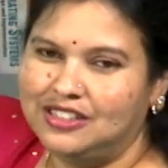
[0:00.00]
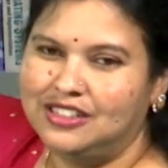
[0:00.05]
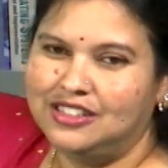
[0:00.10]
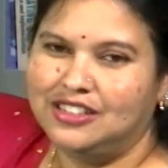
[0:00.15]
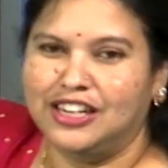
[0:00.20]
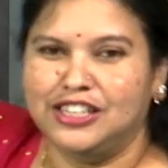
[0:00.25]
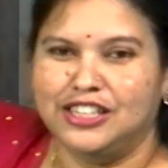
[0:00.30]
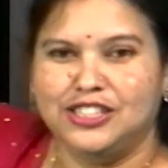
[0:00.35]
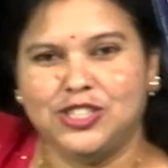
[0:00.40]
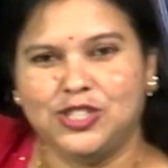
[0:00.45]

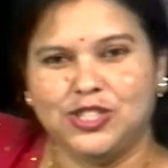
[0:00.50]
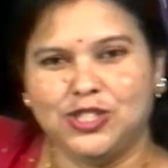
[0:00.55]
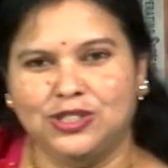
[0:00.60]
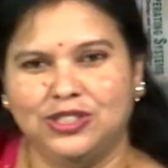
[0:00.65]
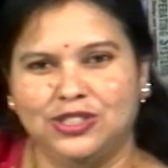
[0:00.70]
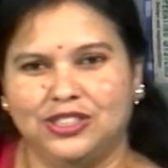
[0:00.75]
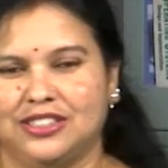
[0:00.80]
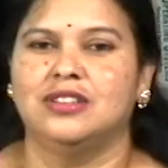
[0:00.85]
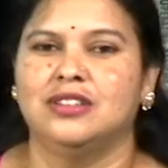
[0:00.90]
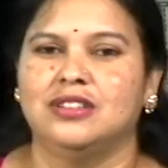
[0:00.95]
Understood?
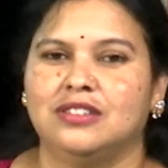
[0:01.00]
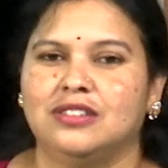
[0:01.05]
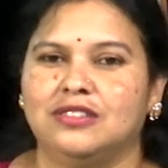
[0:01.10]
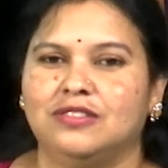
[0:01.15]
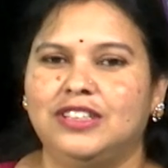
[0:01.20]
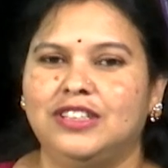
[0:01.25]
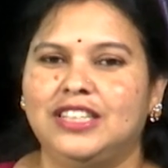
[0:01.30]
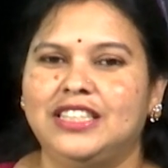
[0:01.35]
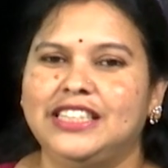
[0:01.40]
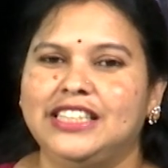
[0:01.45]
We
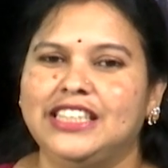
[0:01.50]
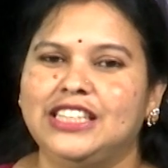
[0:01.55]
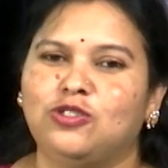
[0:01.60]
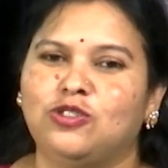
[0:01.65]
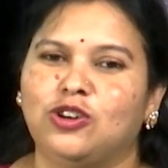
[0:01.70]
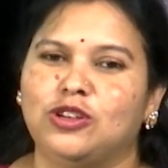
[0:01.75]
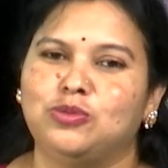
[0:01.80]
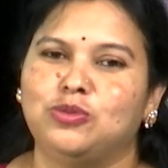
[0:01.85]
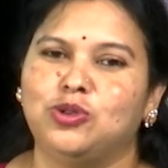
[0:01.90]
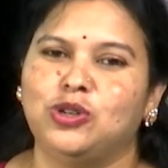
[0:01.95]
will take
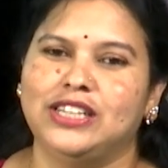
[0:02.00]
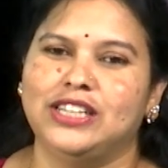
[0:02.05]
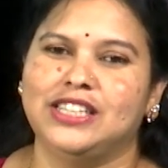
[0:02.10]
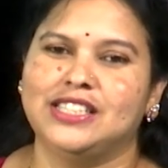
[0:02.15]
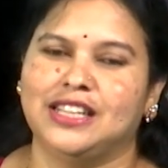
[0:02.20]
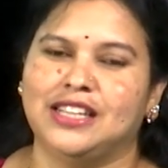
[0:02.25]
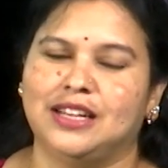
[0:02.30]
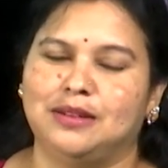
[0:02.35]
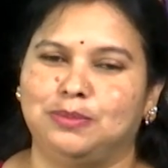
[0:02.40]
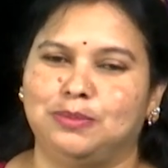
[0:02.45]
one more
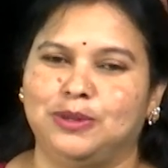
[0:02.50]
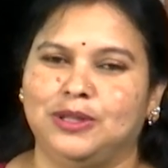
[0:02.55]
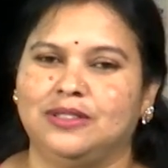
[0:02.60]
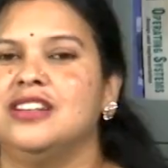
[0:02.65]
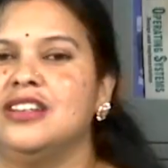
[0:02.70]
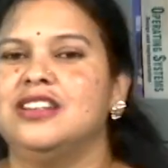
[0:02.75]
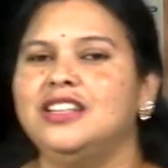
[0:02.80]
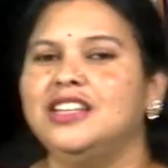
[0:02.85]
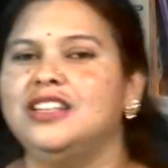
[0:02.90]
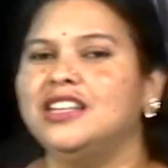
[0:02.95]
example.
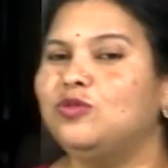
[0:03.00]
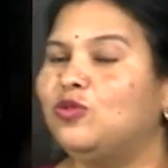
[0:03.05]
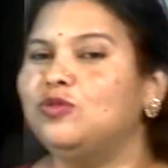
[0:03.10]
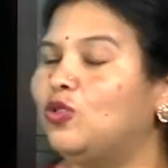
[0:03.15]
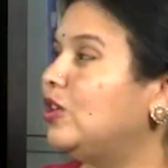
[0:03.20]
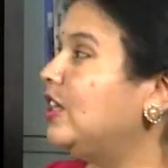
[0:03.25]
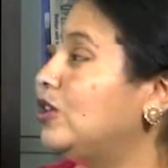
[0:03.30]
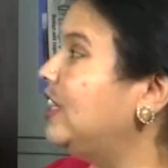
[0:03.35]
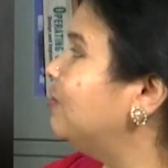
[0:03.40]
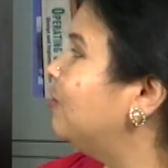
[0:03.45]
Here
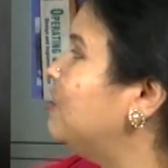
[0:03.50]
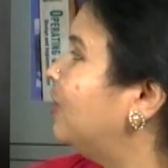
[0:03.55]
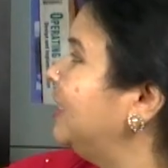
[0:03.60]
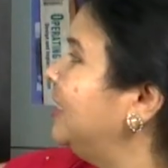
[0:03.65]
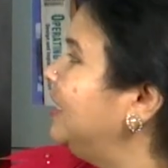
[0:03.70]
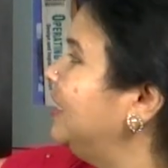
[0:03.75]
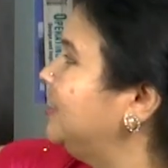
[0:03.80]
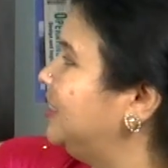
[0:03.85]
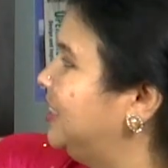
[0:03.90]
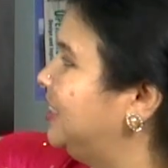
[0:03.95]
only
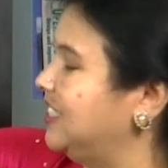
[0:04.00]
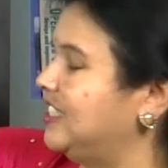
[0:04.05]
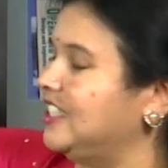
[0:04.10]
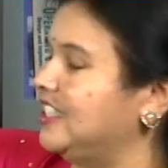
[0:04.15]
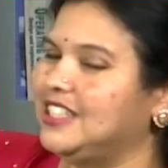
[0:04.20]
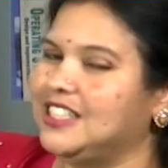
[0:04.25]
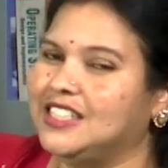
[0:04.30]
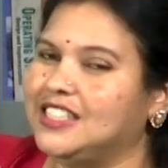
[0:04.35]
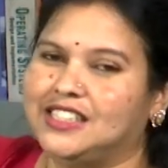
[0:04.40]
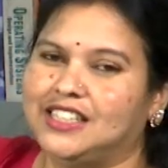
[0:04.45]
one digit
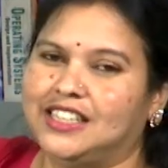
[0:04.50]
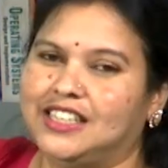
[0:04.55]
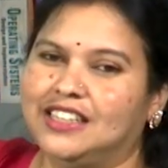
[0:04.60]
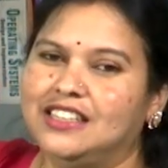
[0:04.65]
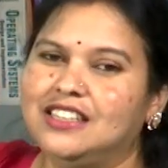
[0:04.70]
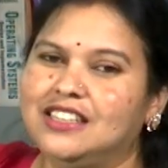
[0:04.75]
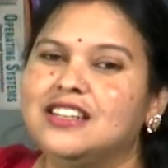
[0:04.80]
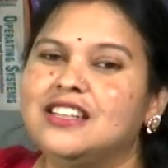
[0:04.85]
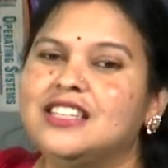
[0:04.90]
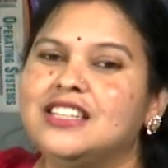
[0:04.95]
is there,
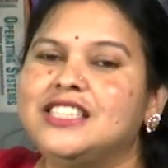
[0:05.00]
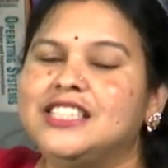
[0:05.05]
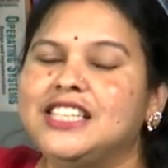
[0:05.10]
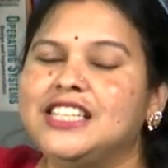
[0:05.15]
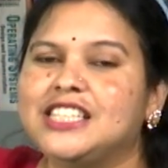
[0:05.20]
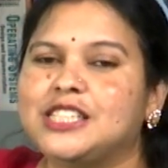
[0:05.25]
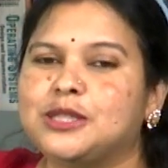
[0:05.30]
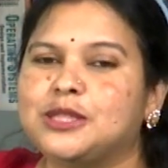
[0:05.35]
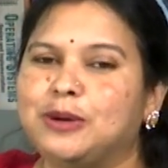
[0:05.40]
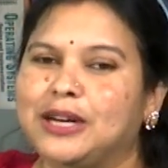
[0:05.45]
6
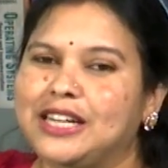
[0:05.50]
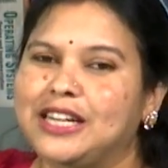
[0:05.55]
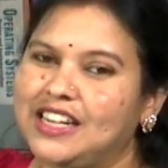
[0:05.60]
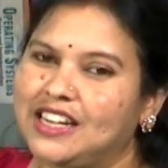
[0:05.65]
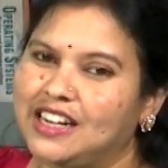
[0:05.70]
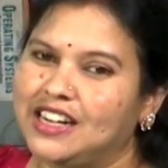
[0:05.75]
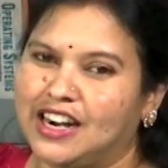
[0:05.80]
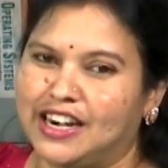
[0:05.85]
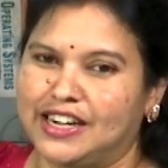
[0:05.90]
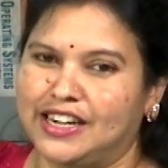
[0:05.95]
by
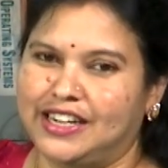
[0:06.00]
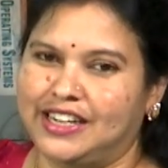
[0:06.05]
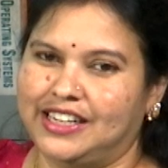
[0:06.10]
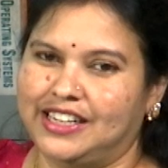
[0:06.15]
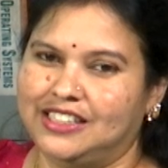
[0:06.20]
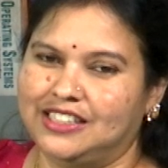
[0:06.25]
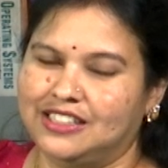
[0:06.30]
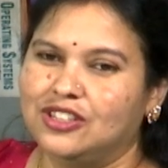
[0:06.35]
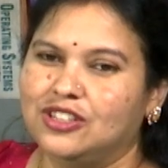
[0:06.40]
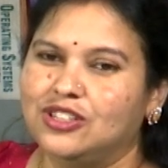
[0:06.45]
100.
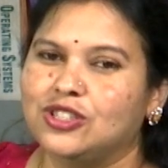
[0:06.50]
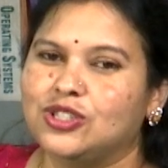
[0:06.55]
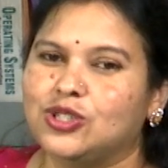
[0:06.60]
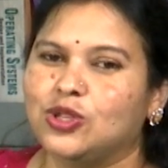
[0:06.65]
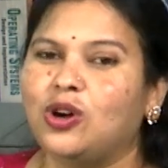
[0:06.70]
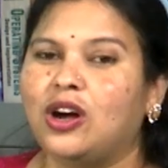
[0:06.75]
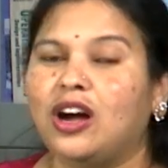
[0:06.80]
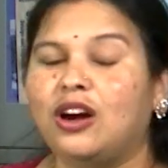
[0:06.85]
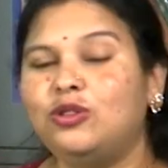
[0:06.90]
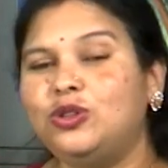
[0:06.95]
So,
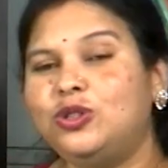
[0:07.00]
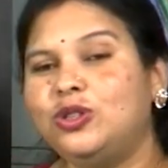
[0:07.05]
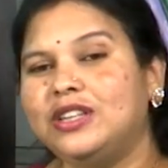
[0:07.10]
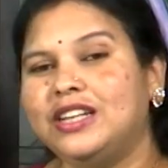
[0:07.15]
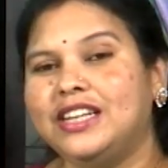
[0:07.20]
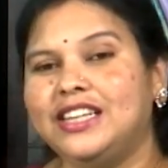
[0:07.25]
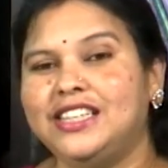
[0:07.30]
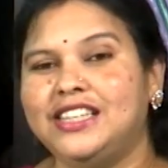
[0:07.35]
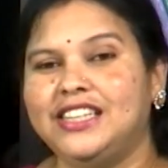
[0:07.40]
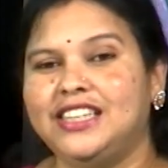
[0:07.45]
how to
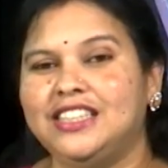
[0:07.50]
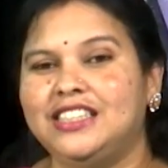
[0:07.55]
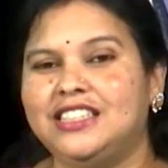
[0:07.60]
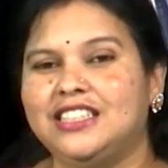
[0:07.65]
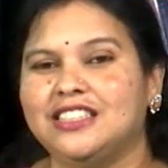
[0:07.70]
write it?